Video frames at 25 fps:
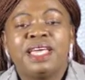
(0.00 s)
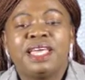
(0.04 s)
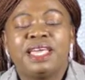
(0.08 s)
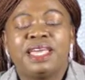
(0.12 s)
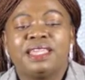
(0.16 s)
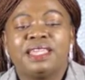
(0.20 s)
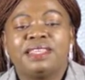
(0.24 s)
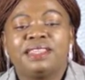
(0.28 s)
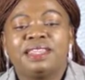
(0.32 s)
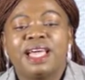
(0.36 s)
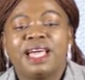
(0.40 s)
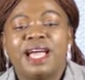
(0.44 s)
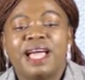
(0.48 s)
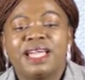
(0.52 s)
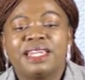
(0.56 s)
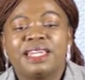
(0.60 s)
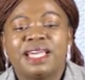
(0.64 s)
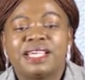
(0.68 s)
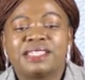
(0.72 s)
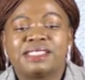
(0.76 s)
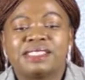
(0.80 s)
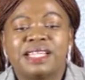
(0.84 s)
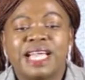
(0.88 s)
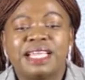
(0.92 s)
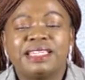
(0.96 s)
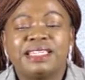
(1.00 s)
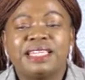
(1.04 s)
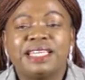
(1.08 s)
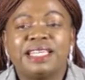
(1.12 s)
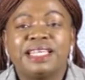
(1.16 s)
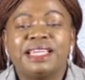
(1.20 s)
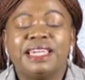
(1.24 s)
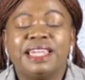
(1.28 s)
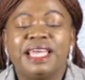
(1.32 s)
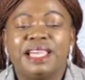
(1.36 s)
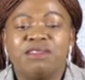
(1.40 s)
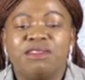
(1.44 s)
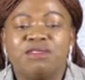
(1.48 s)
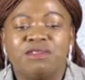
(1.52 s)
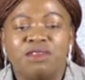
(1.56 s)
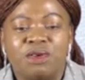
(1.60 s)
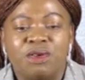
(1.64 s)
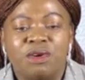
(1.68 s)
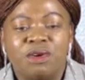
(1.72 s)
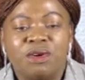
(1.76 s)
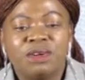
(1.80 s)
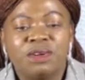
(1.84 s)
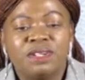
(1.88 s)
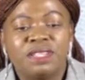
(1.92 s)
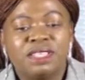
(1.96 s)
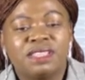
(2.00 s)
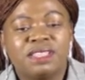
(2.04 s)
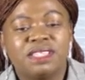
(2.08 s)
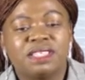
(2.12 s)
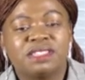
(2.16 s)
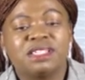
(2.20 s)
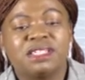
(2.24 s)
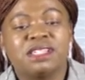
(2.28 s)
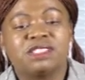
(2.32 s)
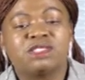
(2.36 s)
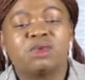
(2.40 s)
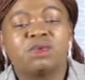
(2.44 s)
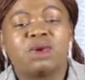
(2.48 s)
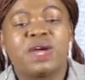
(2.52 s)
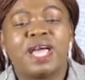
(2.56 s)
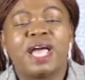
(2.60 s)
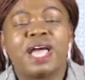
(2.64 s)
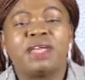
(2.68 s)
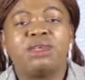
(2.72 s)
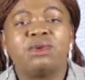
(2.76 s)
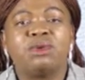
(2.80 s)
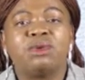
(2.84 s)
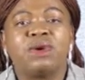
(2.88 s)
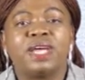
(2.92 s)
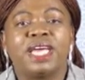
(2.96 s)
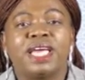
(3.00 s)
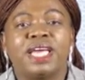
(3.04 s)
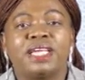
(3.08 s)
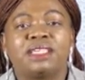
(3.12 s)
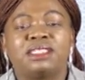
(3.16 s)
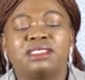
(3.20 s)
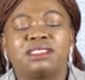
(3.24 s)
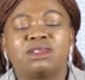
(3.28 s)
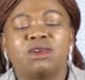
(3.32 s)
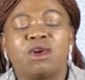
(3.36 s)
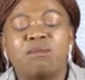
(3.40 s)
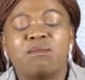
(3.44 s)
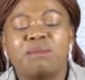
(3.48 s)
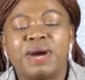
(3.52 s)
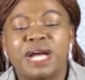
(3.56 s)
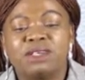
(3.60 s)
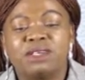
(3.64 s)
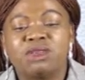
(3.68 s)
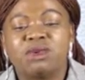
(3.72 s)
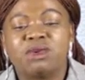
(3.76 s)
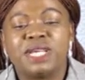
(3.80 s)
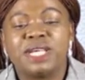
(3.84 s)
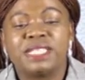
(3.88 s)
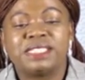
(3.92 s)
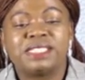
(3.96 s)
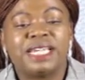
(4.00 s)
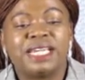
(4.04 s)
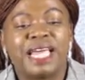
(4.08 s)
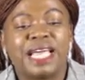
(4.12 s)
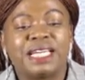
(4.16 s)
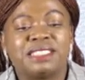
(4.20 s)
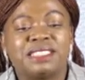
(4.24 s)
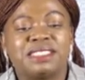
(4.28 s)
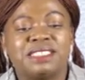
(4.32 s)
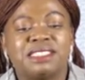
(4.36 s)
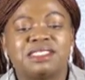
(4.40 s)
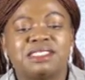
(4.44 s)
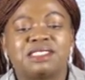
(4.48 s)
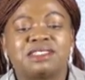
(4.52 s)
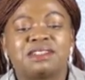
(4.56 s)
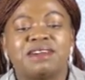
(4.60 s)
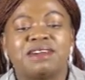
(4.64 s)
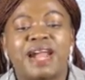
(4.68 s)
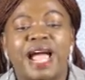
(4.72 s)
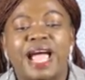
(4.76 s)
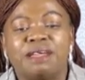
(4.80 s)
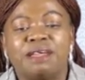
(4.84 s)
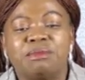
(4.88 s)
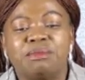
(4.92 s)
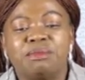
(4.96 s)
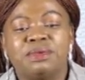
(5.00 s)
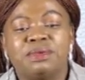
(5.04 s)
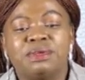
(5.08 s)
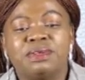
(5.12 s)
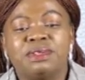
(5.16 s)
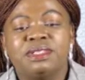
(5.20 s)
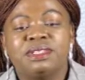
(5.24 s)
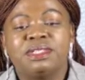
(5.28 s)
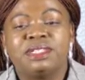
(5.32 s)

In the understanding level, this is where you get command words like describe,